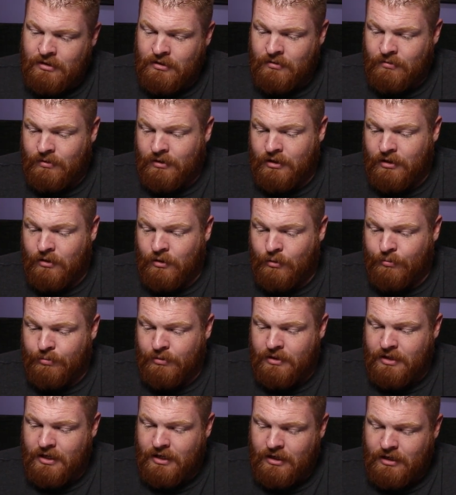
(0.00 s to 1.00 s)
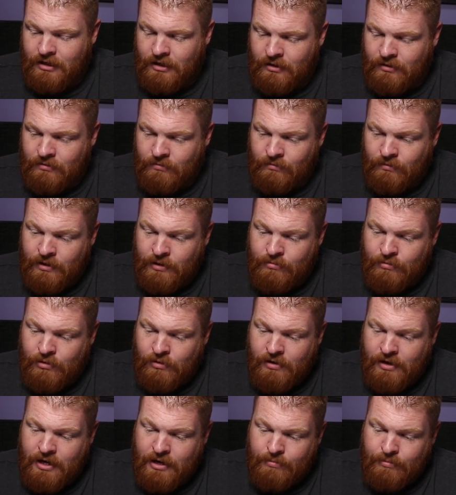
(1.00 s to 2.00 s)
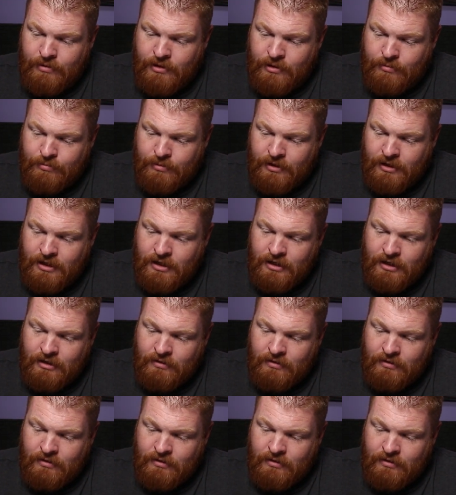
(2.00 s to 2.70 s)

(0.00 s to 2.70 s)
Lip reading: And we can open that WEMO app up again,